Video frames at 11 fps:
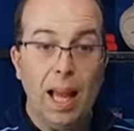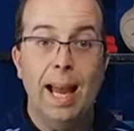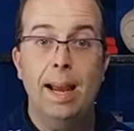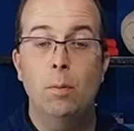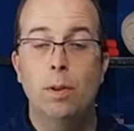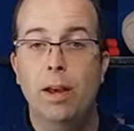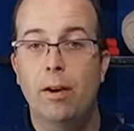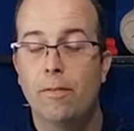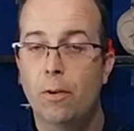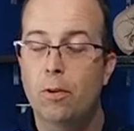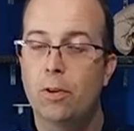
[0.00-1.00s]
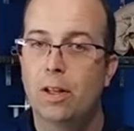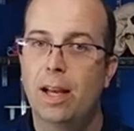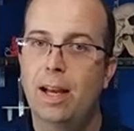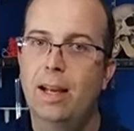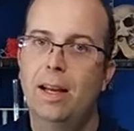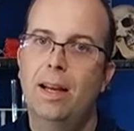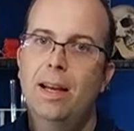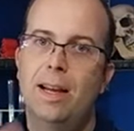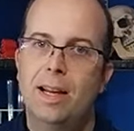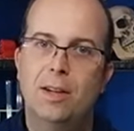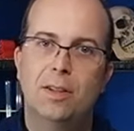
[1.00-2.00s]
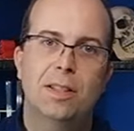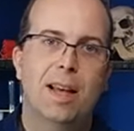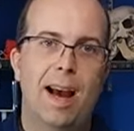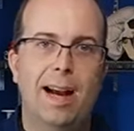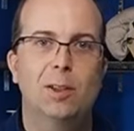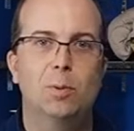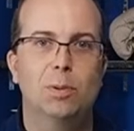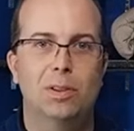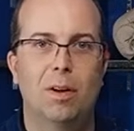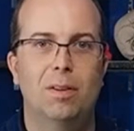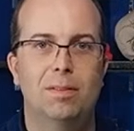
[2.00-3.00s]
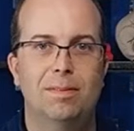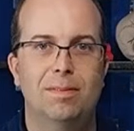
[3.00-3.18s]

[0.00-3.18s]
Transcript: And without further delay, here's the actual song.